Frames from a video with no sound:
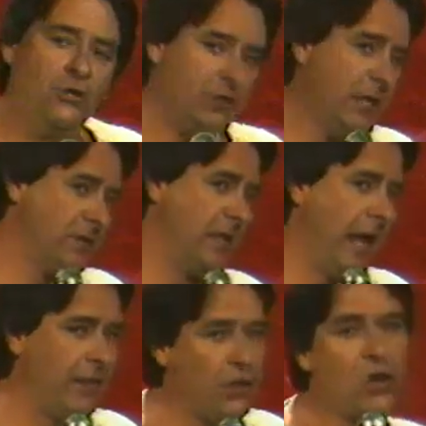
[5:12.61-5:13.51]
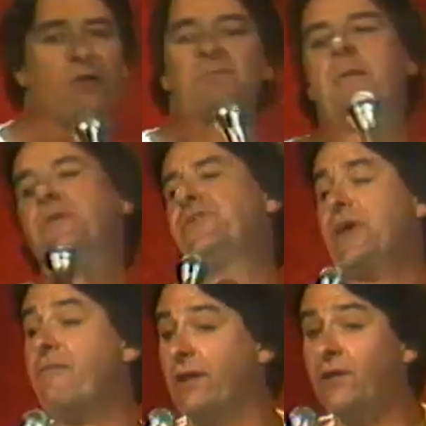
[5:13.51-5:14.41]
She's there. The girl is maybe
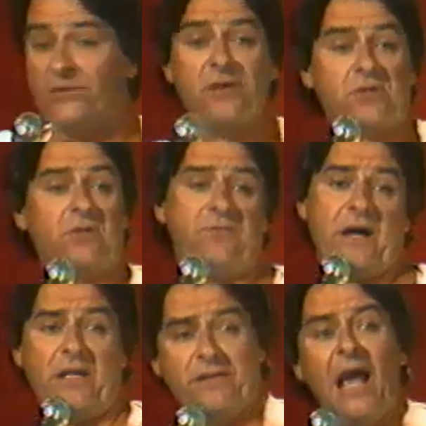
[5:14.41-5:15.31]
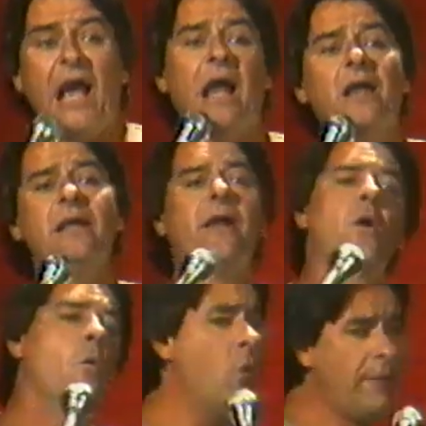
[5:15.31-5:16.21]
seven and says to the father, Dad, Dad,
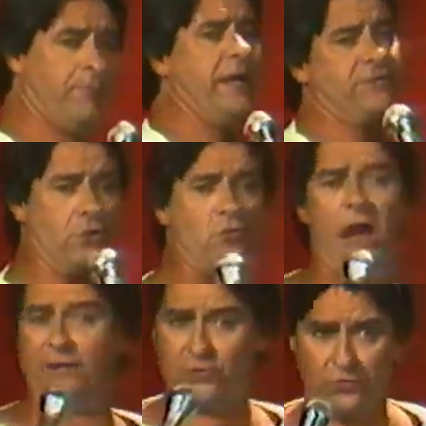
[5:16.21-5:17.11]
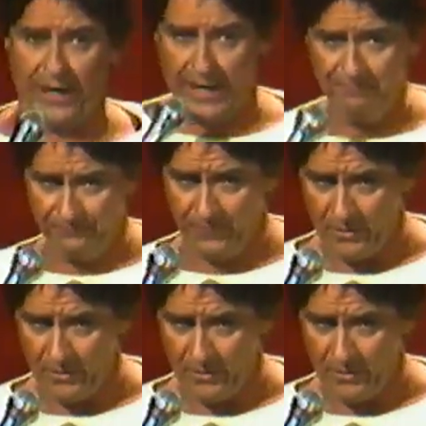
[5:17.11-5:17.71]
what makes the grass green?